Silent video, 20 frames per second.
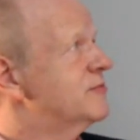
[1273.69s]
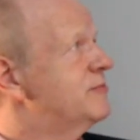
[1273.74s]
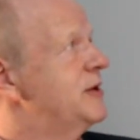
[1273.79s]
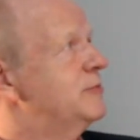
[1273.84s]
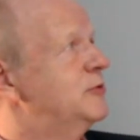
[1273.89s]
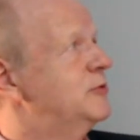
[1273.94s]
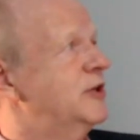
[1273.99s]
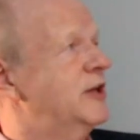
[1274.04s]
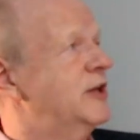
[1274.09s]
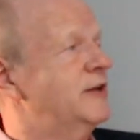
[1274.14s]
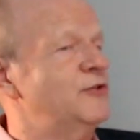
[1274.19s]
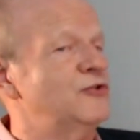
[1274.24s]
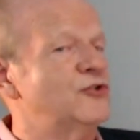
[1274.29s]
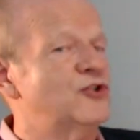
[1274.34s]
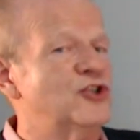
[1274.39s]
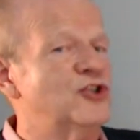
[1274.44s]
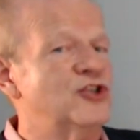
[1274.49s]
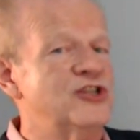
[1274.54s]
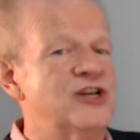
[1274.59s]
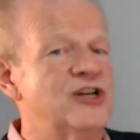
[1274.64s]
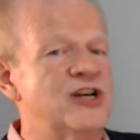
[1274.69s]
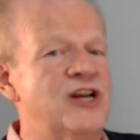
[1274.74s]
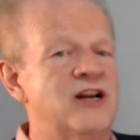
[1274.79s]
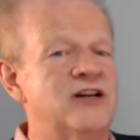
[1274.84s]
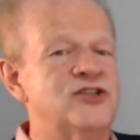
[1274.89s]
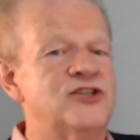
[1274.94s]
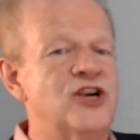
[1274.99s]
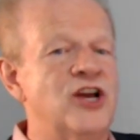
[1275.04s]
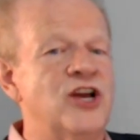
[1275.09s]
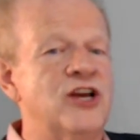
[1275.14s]
people give you
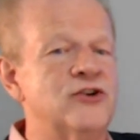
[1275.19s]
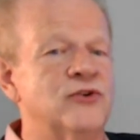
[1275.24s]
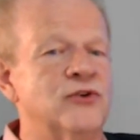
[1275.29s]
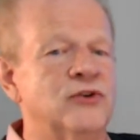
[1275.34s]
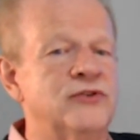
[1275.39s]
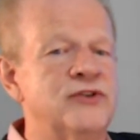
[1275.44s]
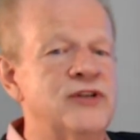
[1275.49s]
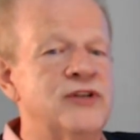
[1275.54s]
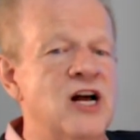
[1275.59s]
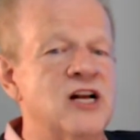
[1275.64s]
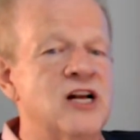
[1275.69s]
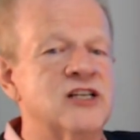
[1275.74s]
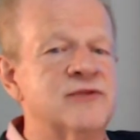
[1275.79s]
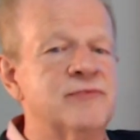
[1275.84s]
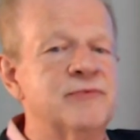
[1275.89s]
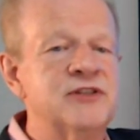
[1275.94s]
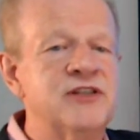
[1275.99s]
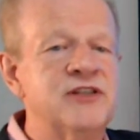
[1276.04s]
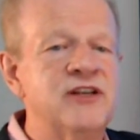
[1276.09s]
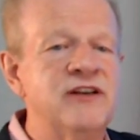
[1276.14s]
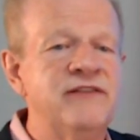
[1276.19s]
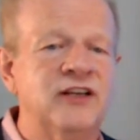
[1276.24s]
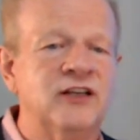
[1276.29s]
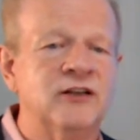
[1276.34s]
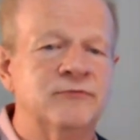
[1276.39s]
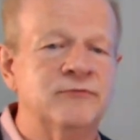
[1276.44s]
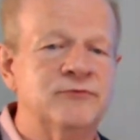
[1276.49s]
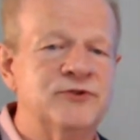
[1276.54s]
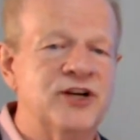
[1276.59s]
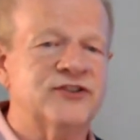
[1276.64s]
general, non-specific
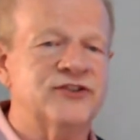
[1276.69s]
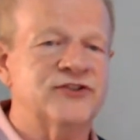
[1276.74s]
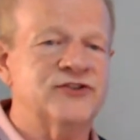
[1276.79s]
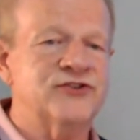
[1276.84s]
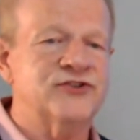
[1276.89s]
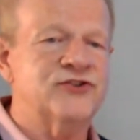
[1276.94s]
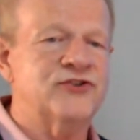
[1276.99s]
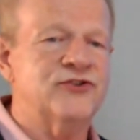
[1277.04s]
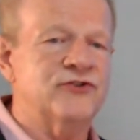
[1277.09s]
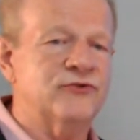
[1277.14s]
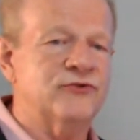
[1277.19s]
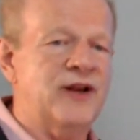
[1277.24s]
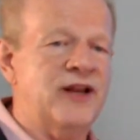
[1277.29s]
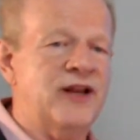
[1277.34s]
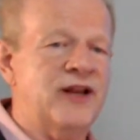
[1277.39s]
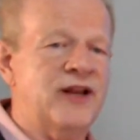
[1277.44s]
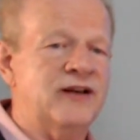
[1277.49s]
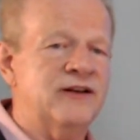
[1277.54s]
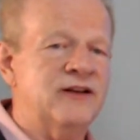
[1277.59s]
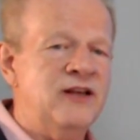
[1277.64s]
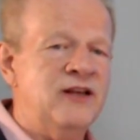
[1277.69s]
objections to the rate.